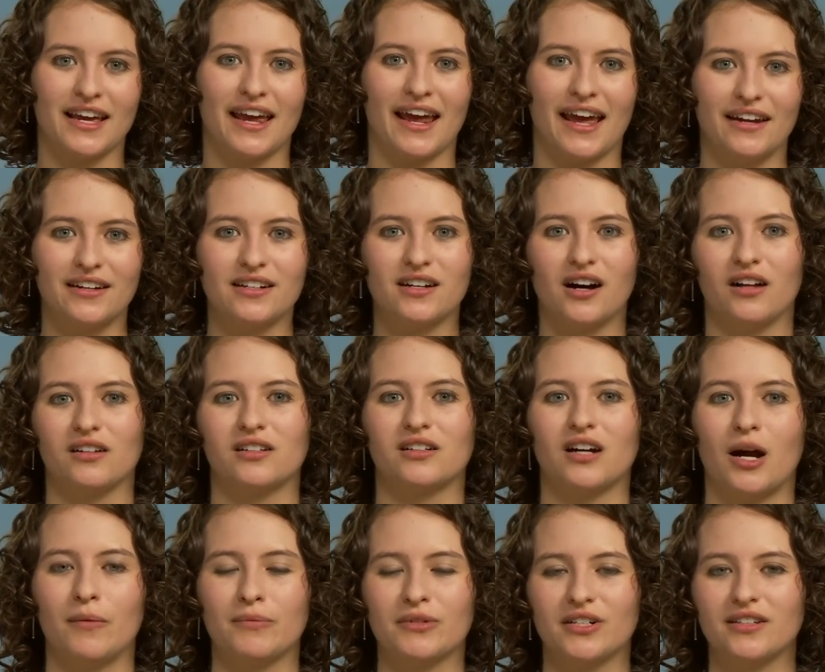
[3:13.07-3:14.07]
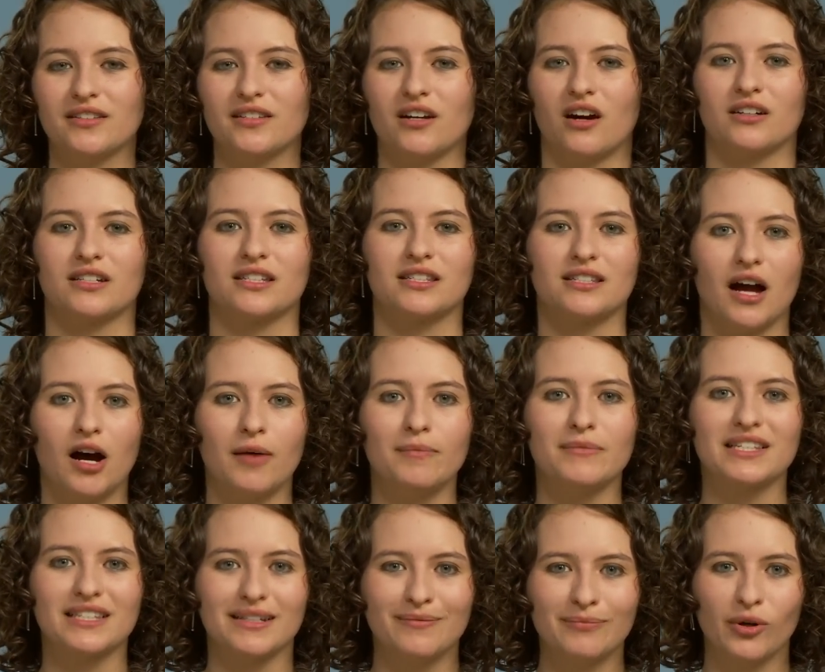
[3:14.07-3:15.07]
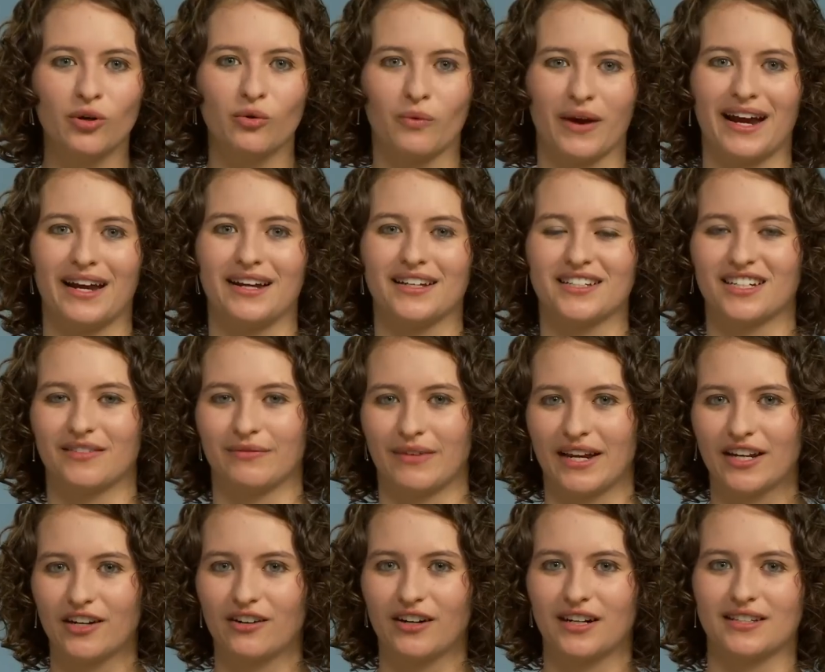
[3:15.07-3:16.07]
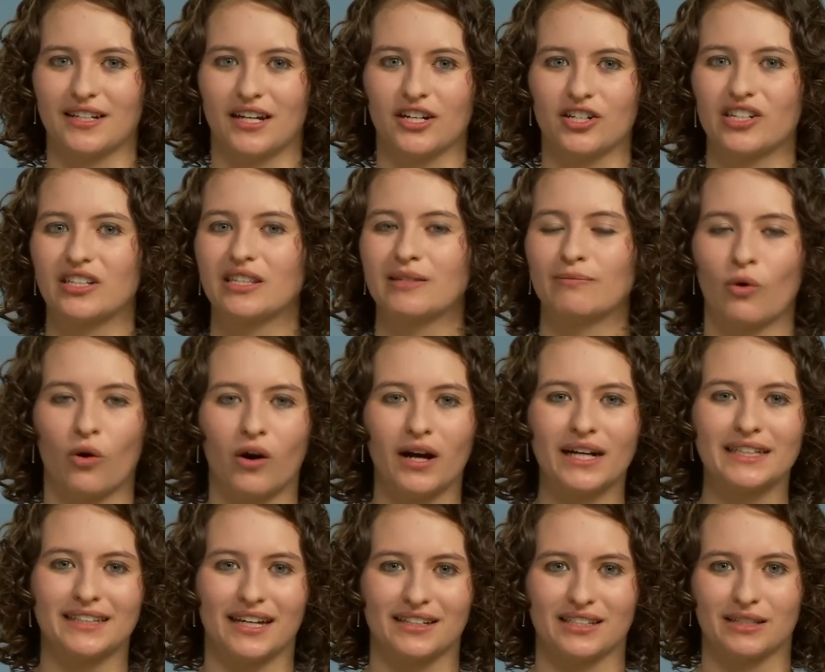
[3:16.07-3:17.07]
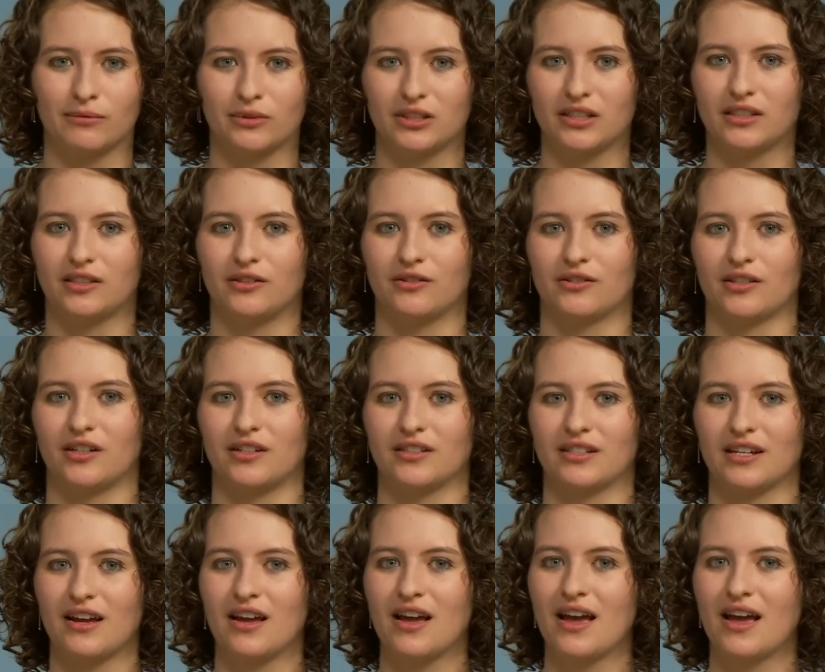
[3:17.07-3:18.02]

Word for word: and color options are some simple ways to make your extensions more accessible to users